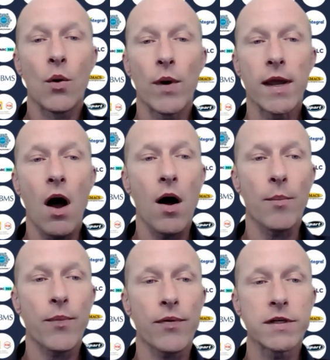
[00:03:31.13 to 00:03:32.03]
We are
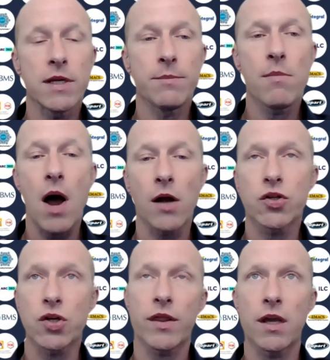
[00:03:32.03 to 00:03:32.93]
pretty
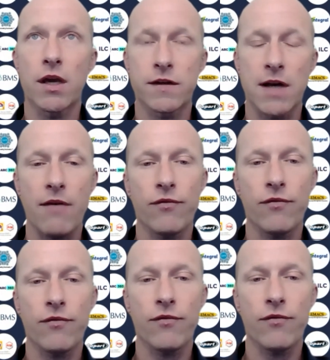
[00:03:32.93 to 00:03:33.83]
much, I think, as an
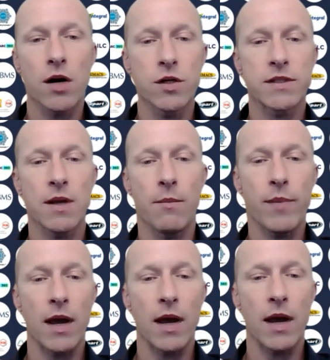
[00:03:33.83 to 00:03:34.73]
average, 100%
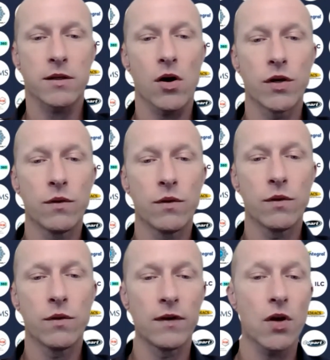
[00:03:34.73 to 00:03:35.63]
back to car
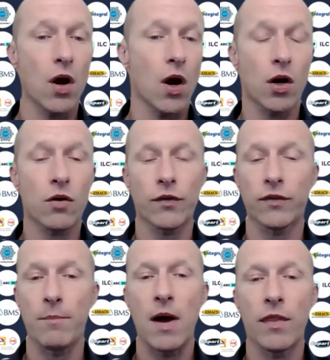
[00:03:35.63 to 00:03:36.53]
usage across
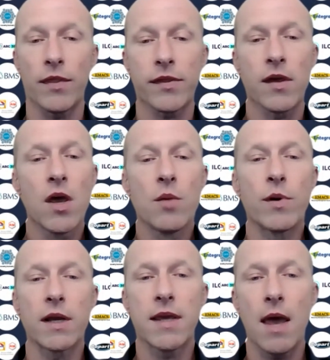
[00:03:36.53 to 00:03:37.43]
the month.
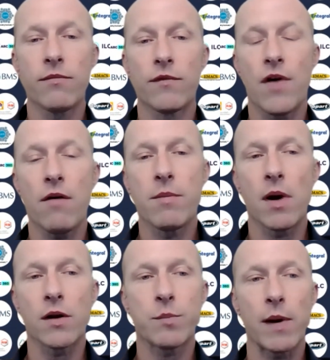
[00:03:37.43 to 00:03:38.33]
But again, very
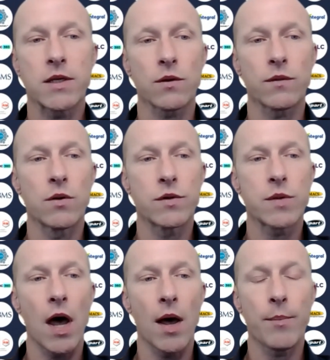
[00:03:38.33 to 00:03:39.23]
much based on those
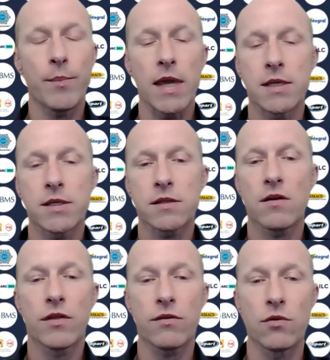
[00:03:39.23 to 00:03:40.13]
peaks
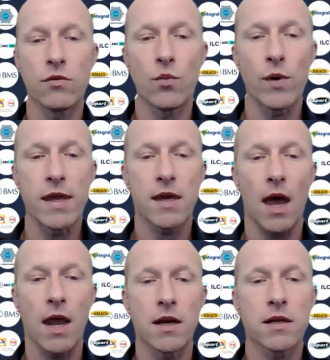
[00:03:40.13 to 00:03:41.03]
through the
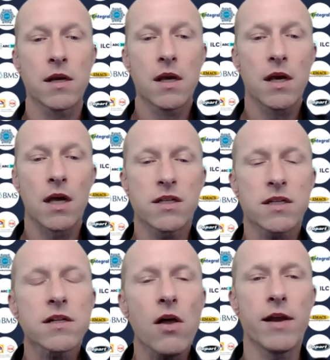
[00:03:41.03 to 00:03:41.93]
weekend, and
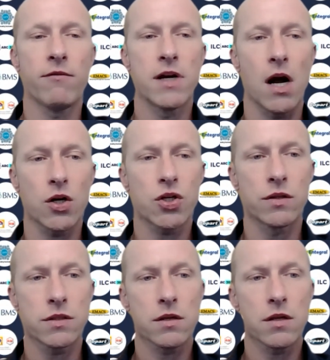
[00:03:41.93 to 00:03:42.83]
slight
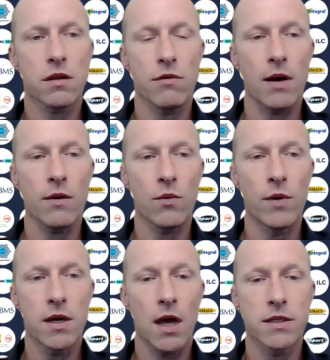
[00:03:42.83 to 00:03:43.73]
reductions throughout the
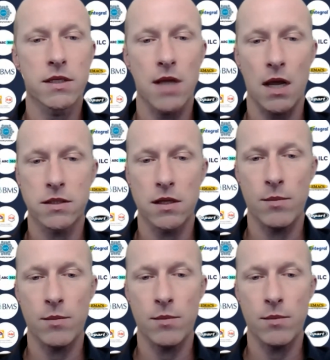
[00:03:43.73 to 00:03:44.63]
week as it stands at the
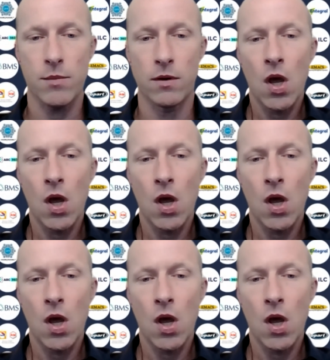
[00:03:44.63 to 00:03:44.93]
moment.